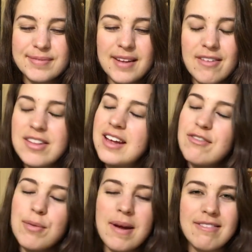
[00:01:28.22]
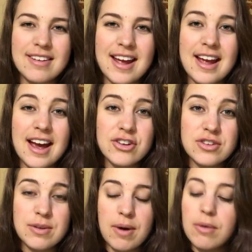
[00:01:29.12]
Everything for my flight
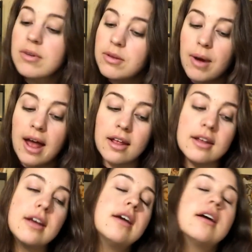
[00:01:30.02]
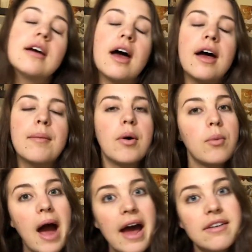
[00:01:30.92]
actually went really well.
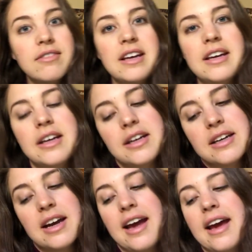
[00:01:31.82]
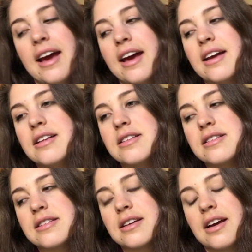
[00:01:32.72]
Arriving and
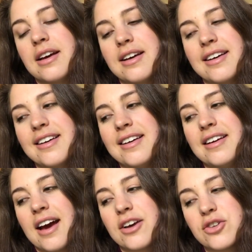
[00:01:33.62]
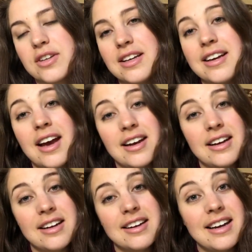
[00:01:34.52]
actually
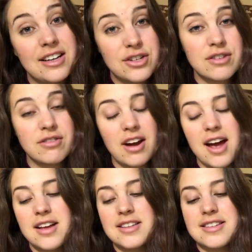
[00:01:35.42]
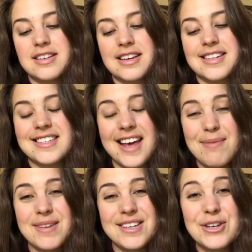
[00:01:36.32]
getting into France,
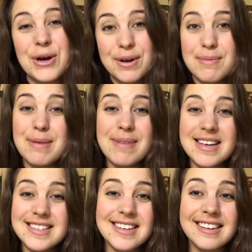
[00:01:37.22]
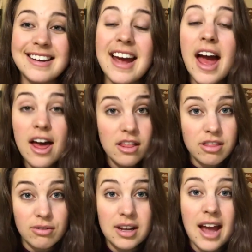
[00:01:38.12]
except it took me basically
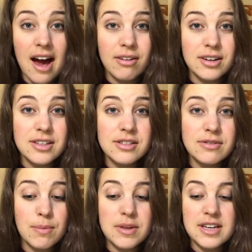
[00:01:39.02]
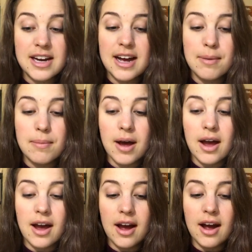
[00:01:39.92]
3 hours from the time
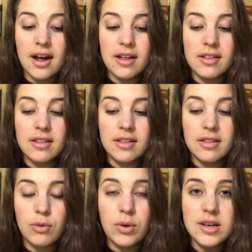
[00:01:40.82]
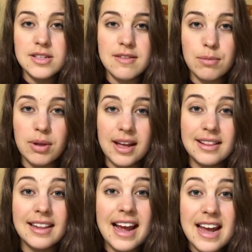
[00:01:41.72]
the wheels of the
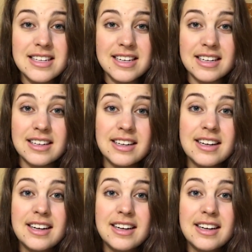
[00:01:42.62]
plane landed